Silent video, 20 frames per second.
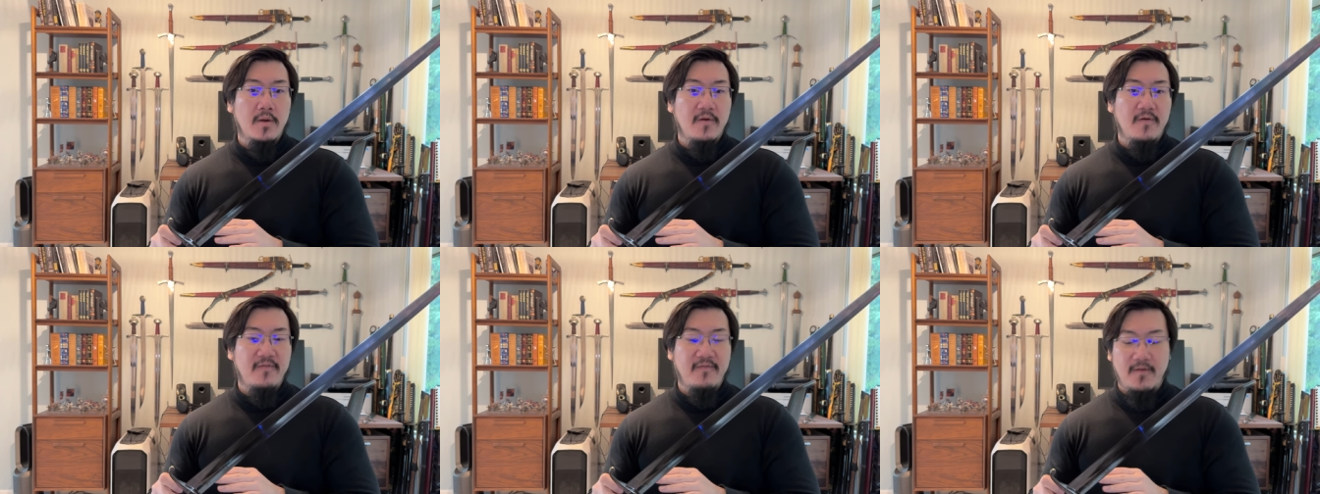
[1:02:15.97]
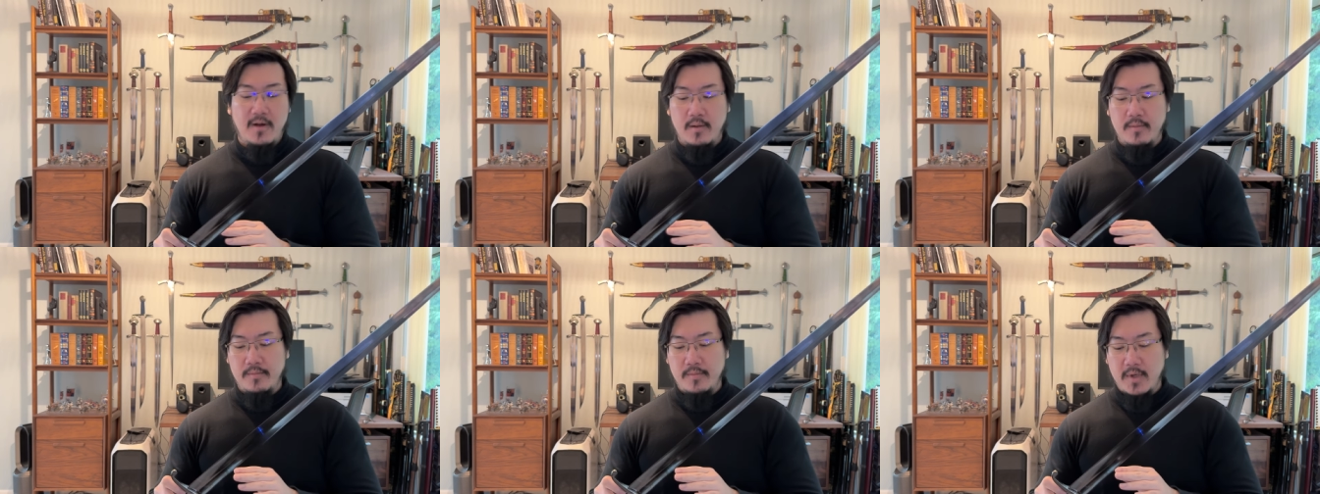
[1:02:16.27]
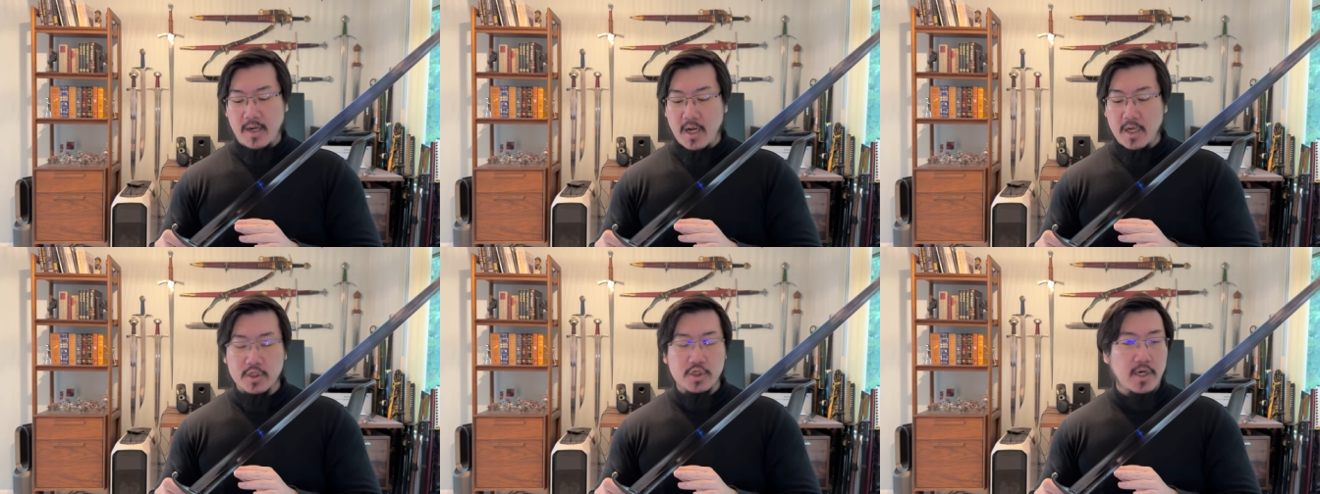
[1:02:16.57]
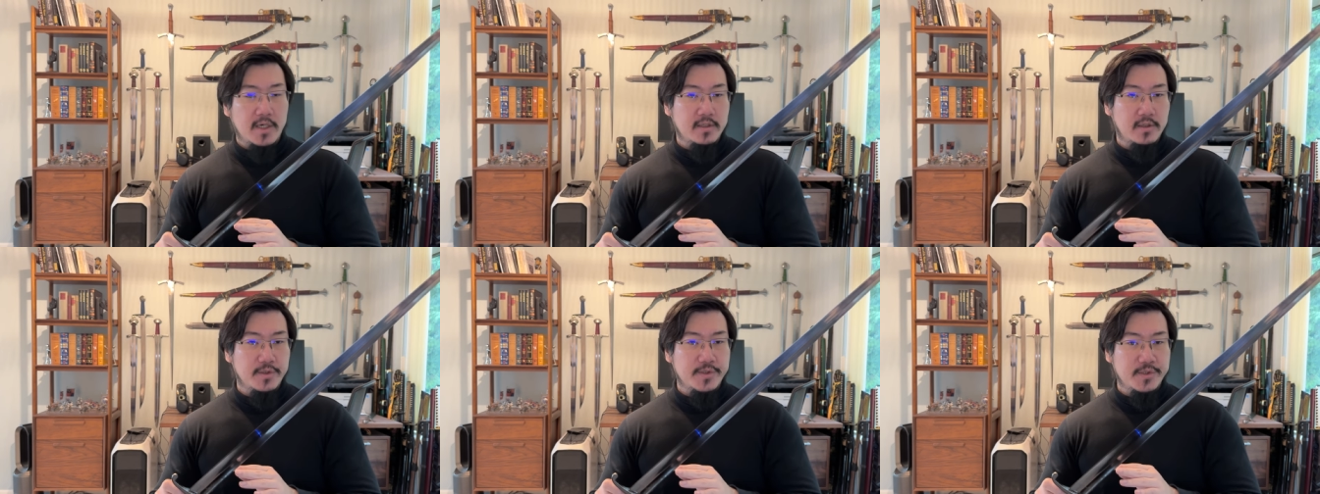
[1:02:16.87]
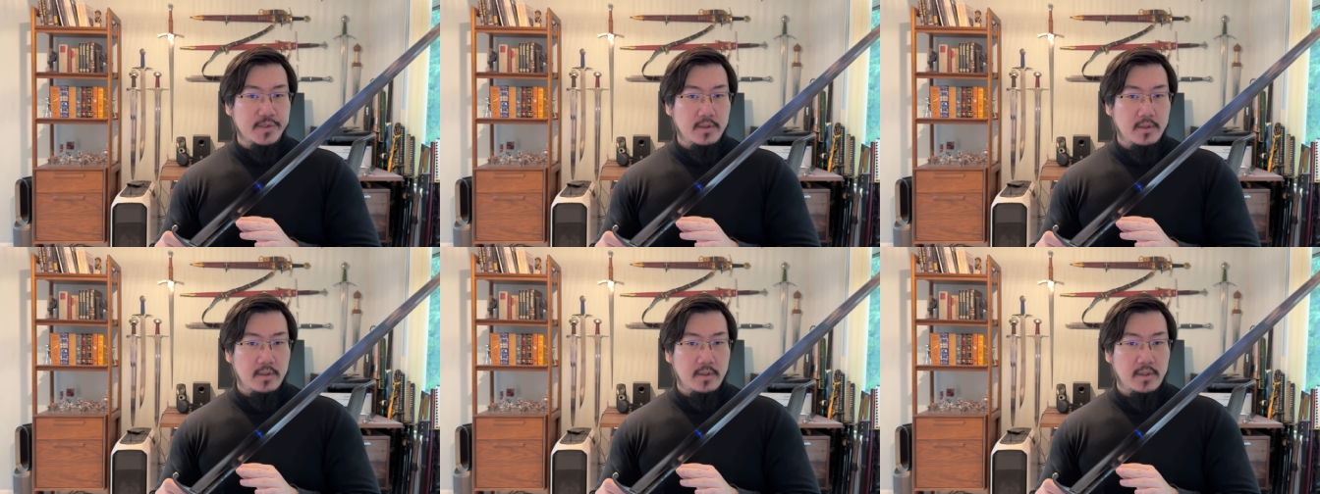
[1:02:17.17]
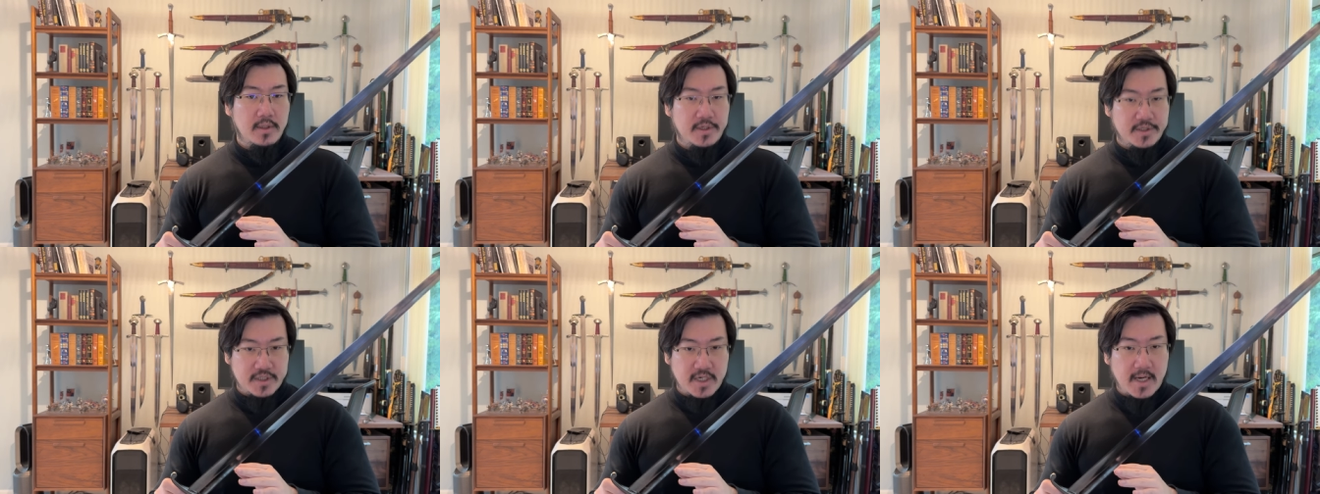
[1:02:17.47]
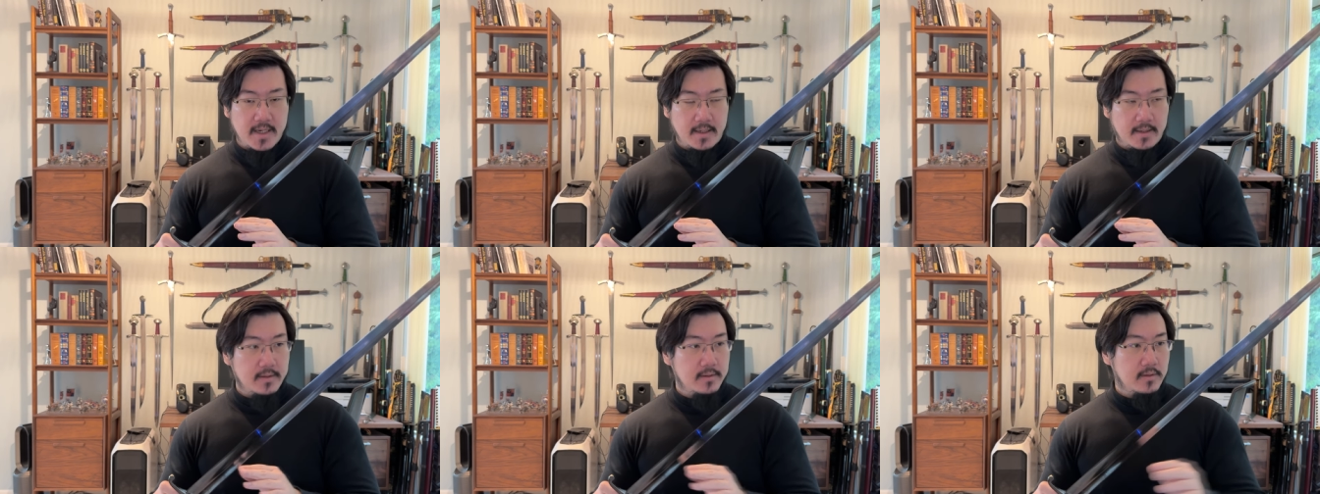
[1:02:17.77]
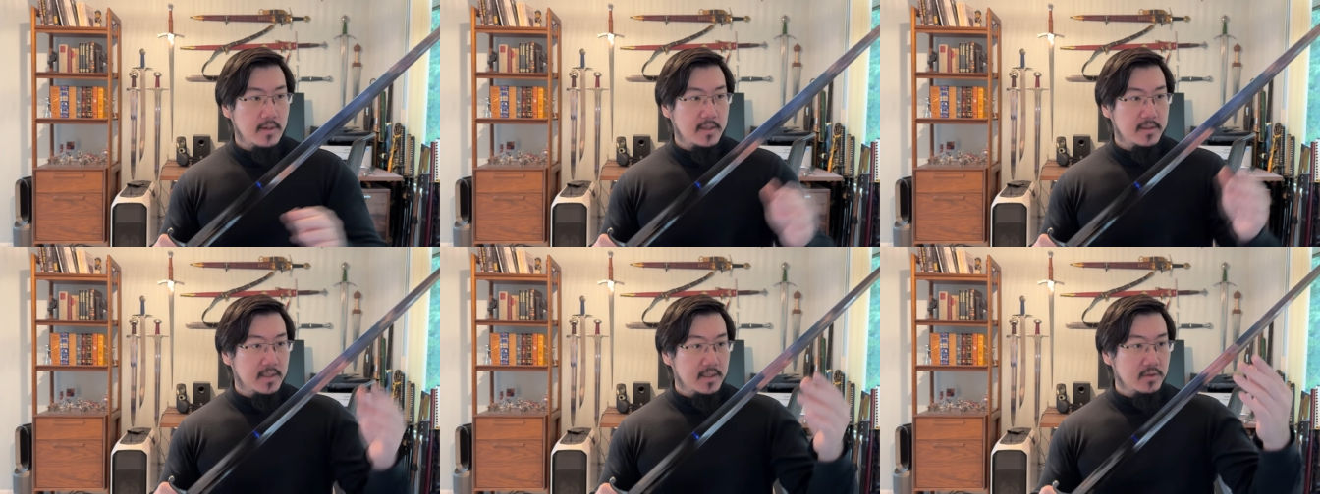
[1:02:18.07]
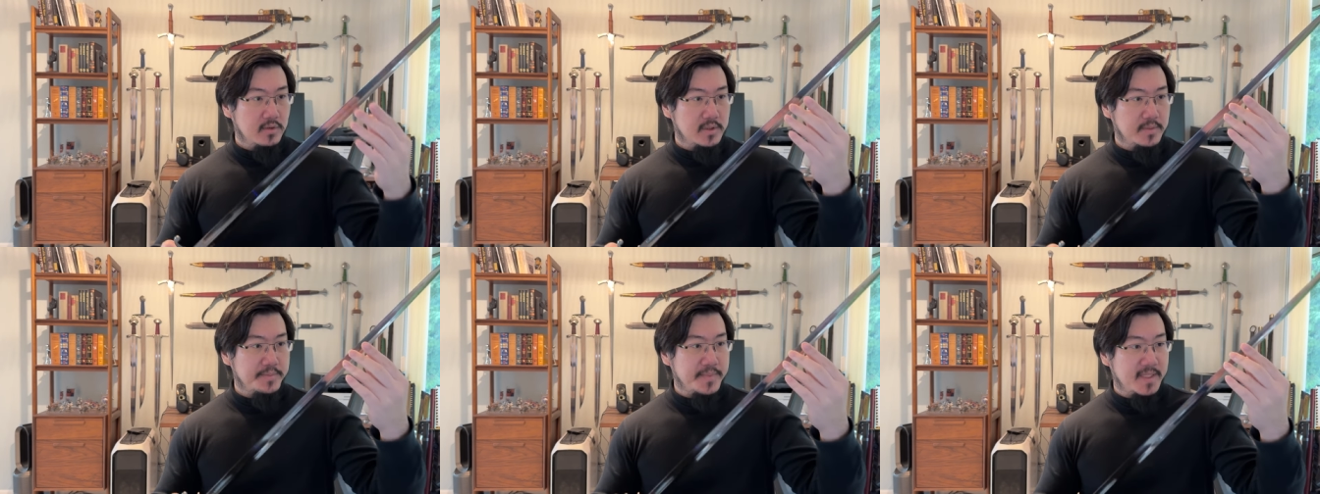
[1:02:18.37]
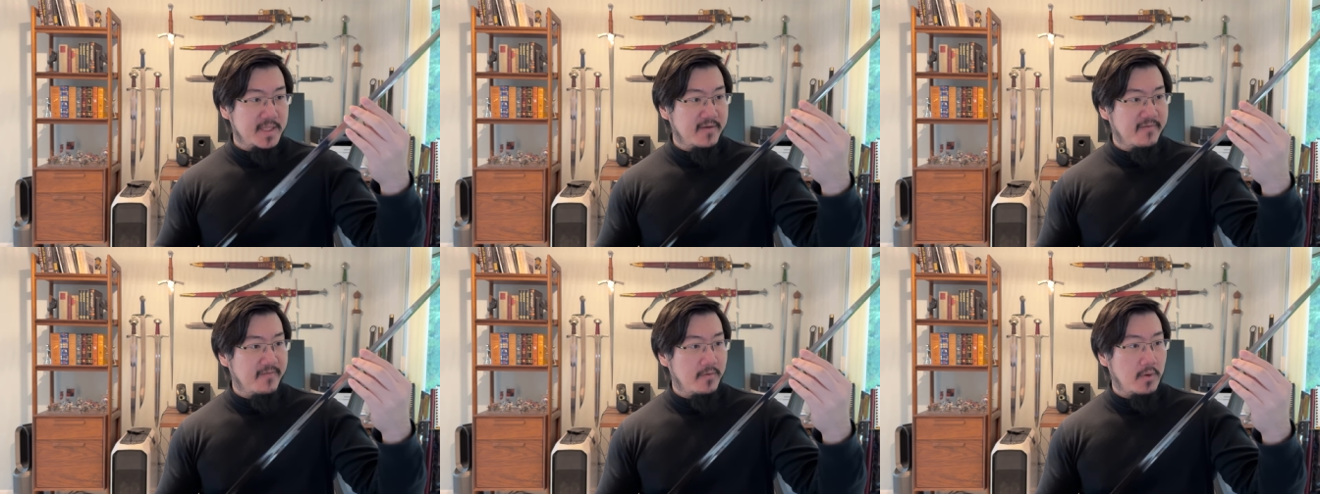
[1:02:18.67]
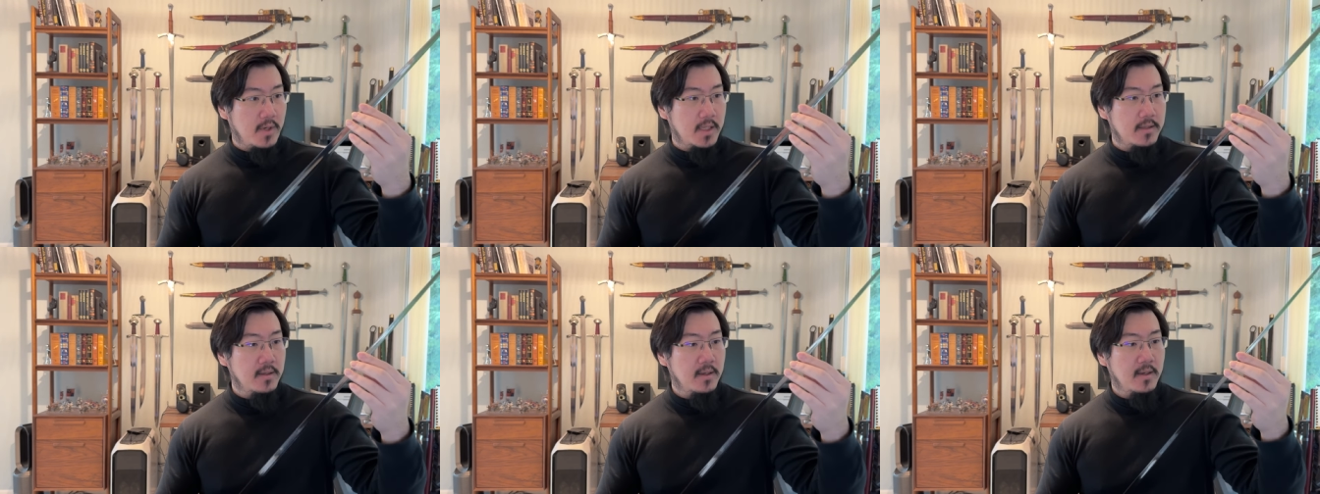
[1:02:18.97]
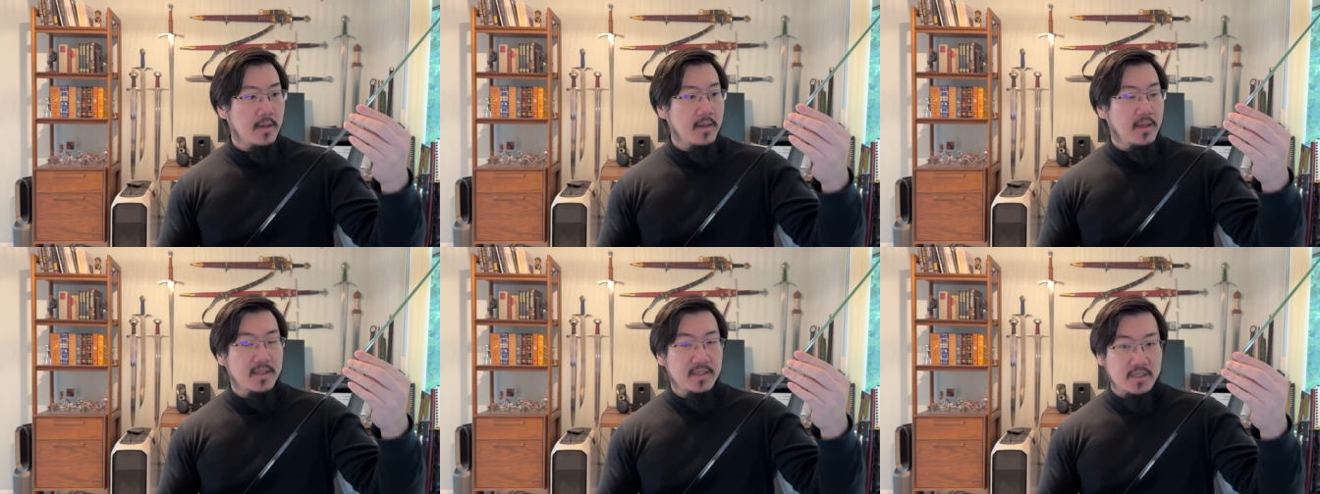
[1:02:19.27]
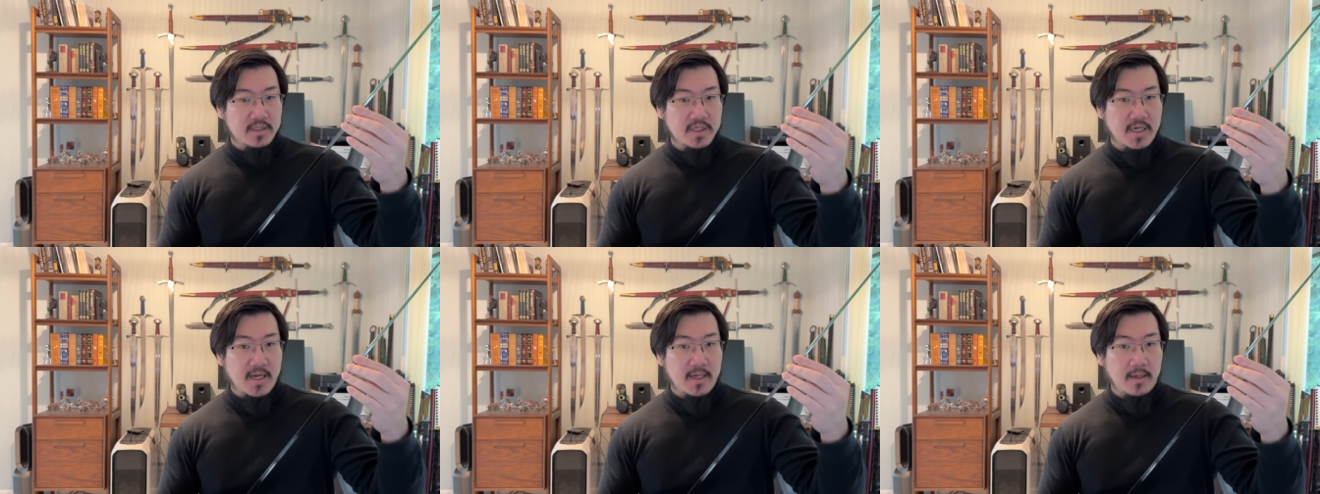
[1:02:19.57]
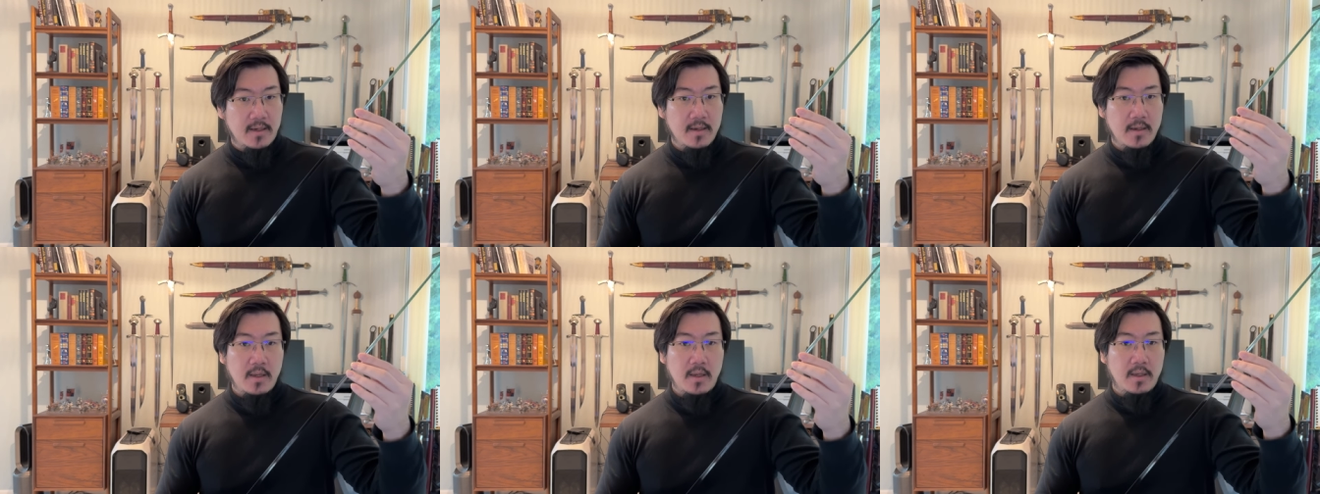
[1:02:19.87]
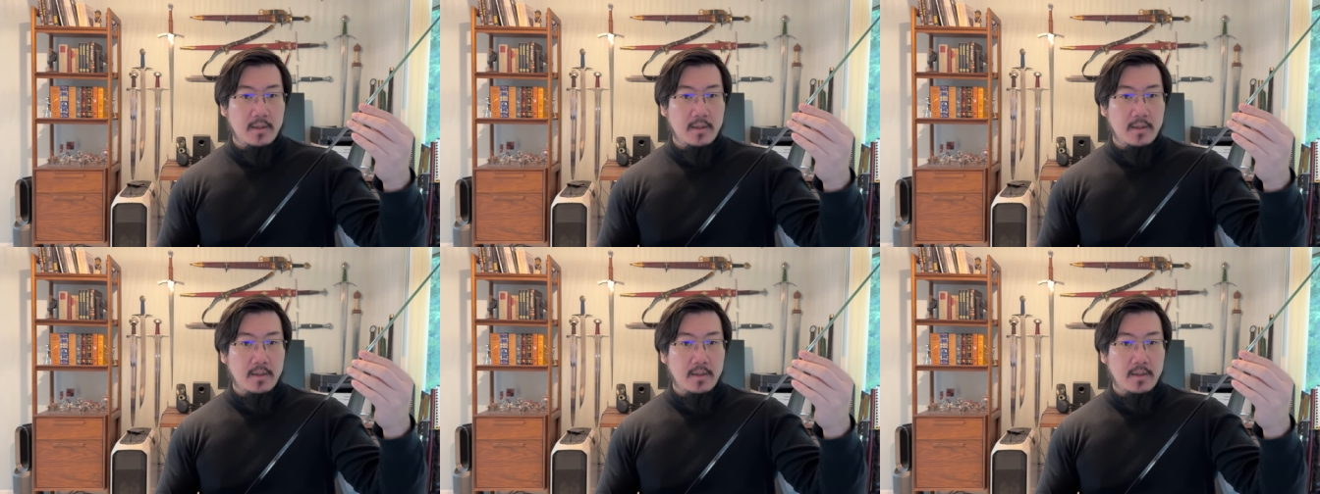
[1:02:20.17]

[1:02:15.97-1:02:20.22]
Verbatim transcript: from contractors in China. Right? This specific one is in China.